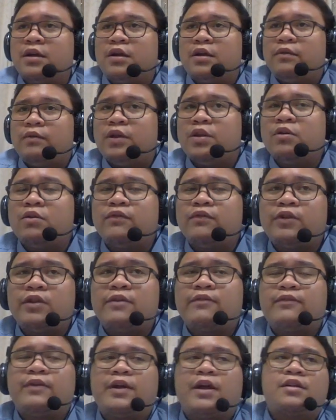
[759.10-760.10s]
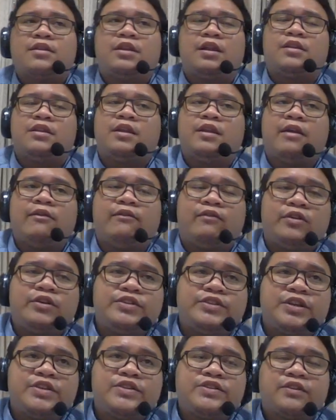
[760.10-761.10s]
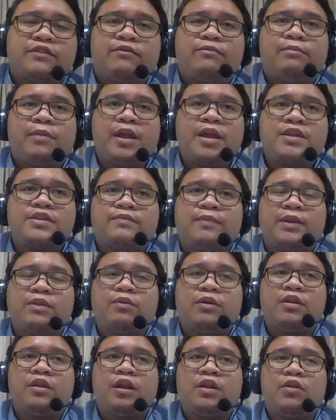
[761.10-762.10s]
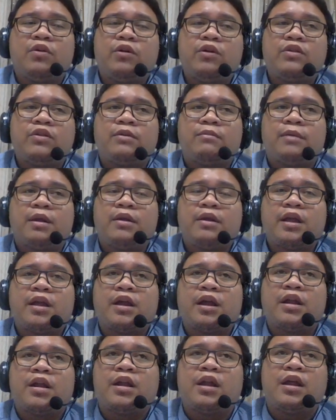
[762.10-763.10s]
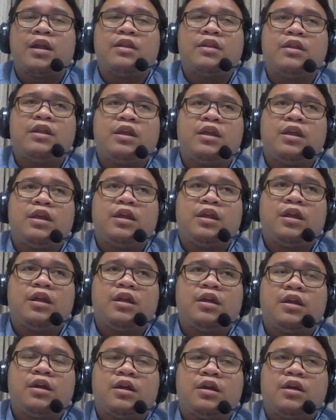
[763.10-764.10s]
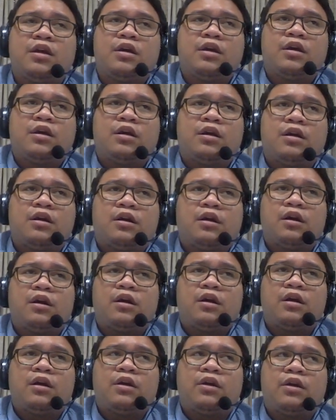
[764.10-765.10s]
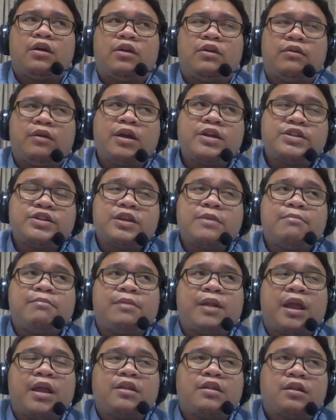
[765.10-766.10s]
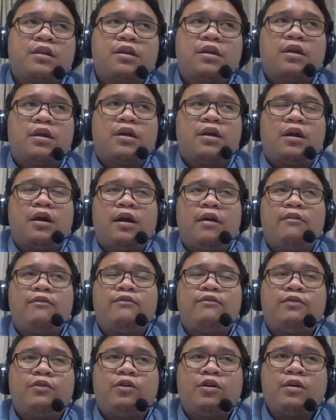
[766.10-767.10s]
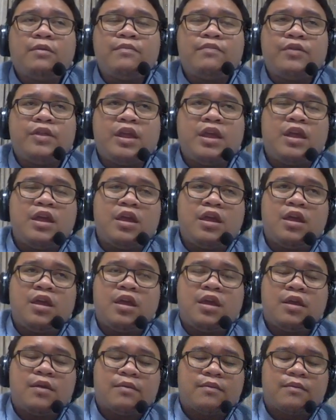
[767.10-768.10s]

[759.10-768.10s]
We know for the fact that the divergence of plates between the North American and the Eurasian plate form the